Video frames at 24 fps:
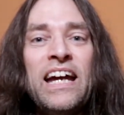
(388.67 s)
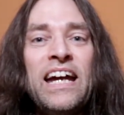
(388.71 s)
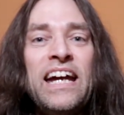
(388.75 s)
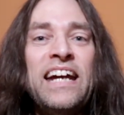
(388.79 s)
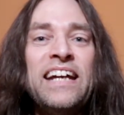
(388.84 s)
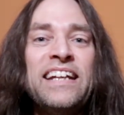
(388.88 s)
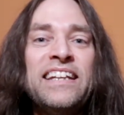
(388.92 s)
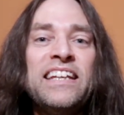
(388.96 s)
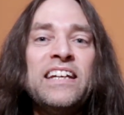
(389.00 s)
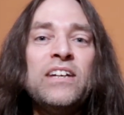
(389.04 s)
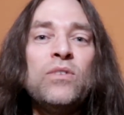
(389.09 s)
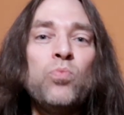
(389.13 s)

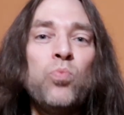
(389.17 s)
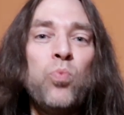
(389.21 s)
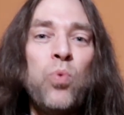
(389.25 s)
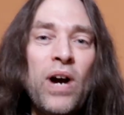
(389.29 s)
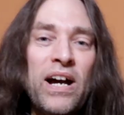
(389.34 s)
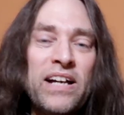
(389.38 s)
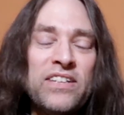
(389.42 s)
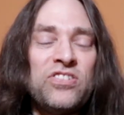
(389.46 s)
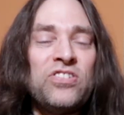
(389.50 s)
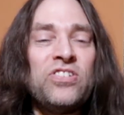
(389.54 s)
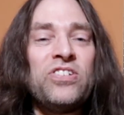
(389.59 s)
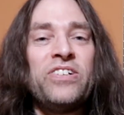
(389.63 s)
In the
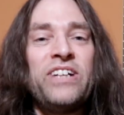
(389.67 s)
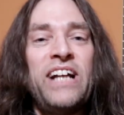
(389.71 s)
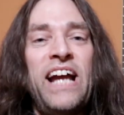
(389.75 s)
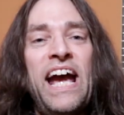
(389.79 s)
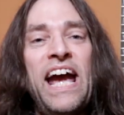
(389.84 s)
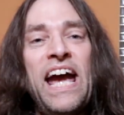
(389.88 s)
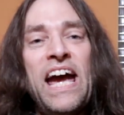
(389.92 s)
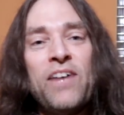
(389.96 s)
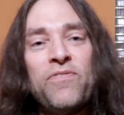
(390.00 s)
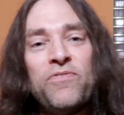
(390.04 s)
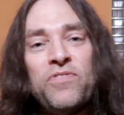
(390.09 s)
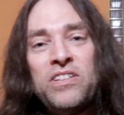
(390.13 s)
western
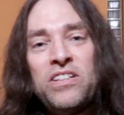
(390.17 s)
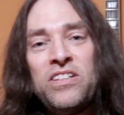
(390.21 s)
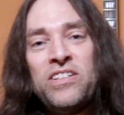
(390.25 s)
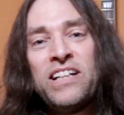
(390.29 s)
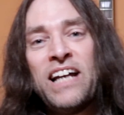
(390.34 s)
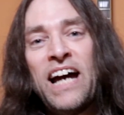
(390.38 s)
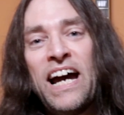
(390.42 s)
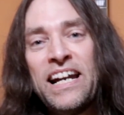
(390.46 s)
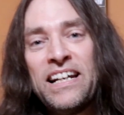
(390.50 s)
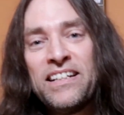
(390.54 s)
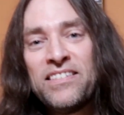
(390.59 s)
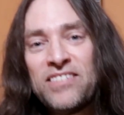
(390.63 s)
half of the
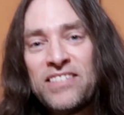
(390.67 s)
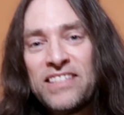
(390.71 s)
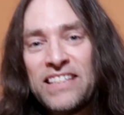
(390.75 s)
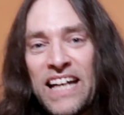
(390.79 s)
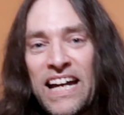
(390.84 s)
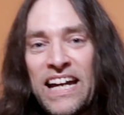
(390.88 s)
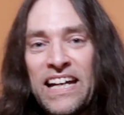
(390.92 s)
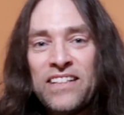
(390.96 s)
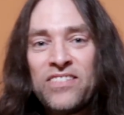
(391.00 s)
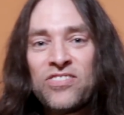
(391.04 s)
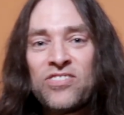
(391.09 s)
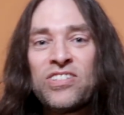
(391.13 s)
United
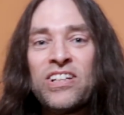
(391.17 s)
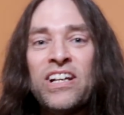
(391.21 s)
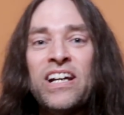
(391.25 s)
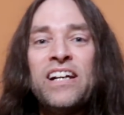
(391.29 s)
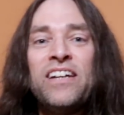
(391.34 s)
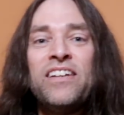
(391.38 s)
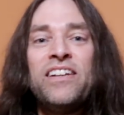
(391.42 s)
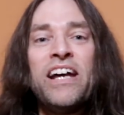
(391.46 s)
States,